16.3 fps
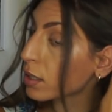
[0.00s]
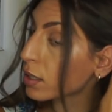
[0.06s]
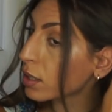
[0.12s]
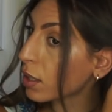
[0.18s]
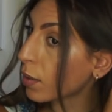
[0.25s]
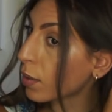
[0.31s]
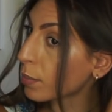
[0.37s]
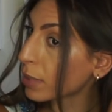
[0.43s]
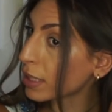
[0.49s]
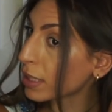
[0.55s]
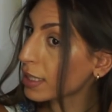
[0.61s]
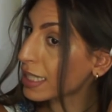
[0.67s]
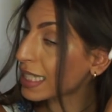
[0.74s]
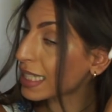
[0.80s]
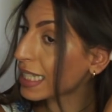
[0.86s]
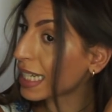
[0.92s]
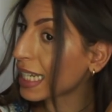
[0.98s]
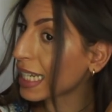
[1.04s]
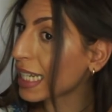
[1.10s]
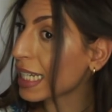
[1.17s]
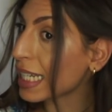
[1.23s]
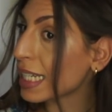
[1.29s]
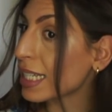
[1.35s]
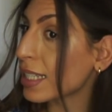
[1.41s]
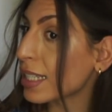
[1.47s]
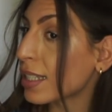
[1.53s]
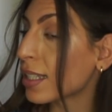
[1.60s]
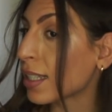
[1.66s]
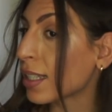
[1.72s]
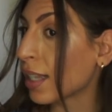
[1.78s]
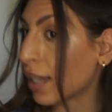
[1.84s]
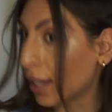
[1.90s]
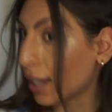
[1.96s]
so I'm going to
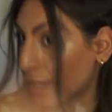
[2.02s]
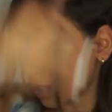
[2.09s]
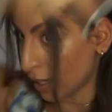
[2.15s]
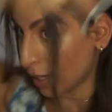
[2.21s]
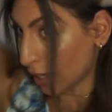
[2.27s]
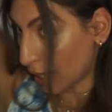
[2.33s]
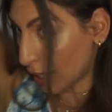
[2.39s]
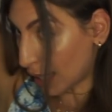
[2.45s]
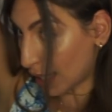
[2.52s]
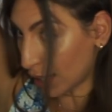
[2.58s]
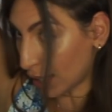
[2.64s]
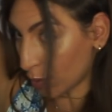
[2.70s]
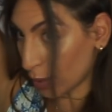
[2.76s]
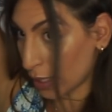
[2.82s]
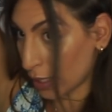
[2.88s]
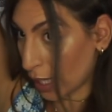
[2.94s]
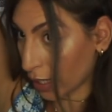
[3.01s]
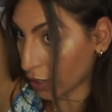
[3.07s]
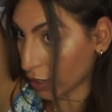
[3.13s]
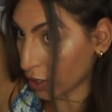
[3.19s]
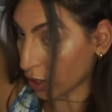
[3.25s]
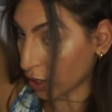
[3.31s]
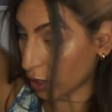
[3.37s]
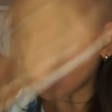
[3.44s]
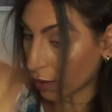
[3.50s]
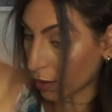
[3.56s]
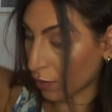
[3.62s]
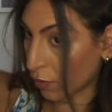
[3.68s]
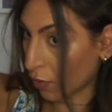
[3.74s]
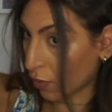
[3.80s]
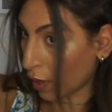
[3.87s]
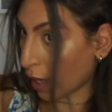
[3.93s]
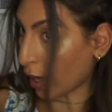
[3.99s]
tease a little section
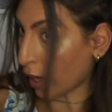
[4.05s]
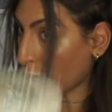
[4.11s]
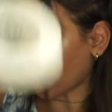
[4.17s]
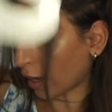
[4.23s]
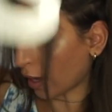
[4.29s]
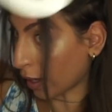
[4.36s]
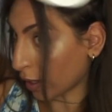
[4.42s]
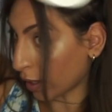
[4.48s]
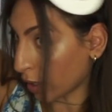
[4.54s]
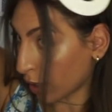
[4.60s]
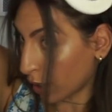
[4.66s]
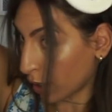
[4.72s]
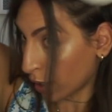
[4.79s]
of the hair.